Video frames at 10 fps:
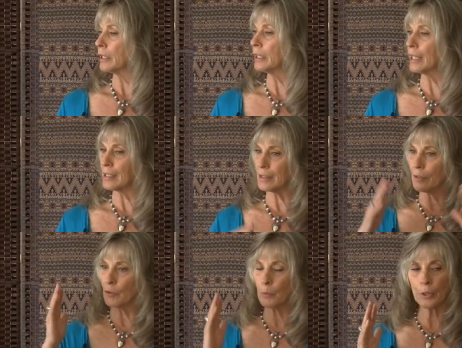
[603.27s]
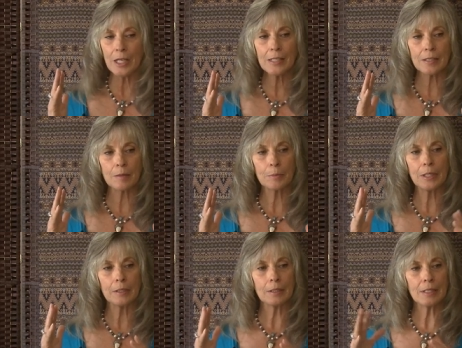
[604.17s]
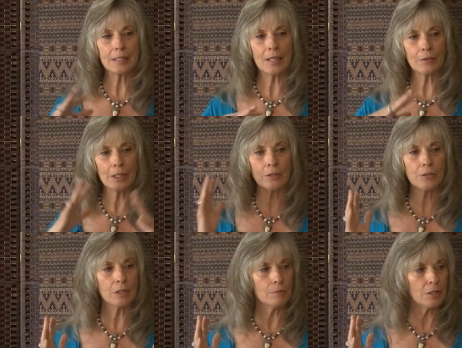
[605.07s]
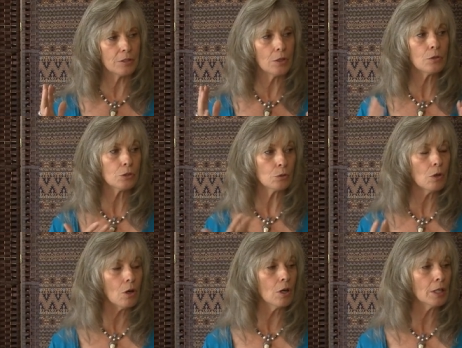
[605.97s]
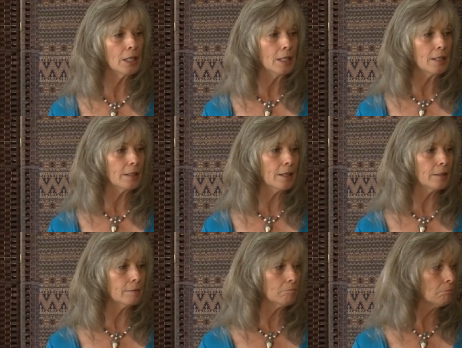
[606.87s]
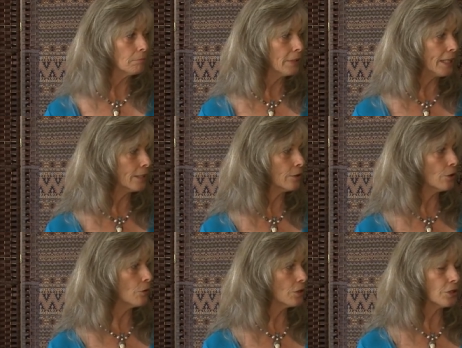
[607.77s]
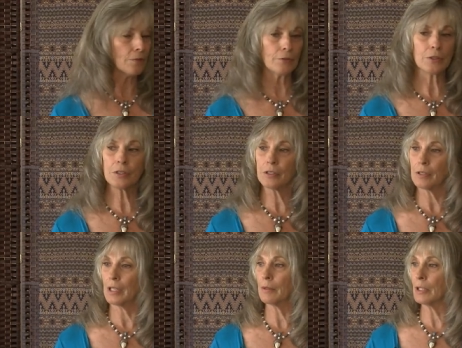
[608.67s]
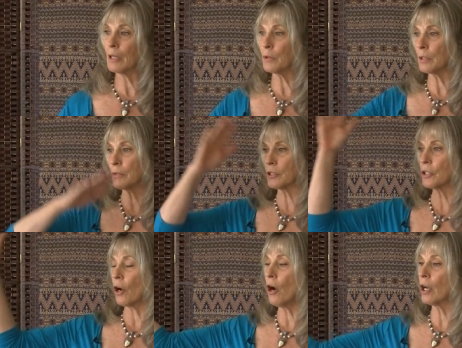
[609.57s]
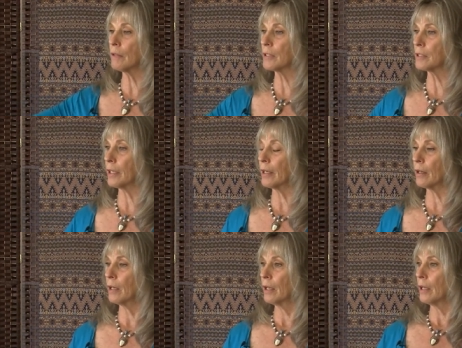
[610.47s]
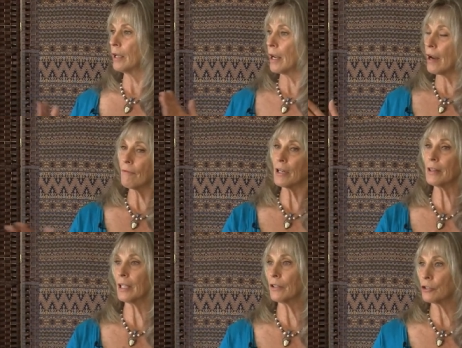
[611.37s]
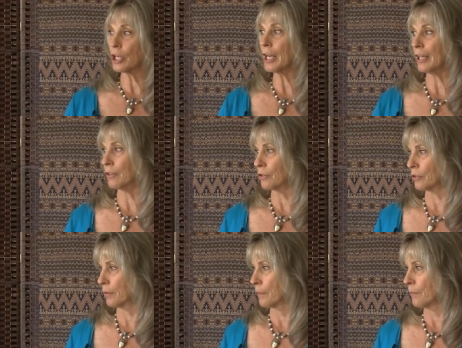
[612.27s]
yes, they were present, but this other energy was so strong that they didn't know the difference. And yet when it was gone, it was like everything changed.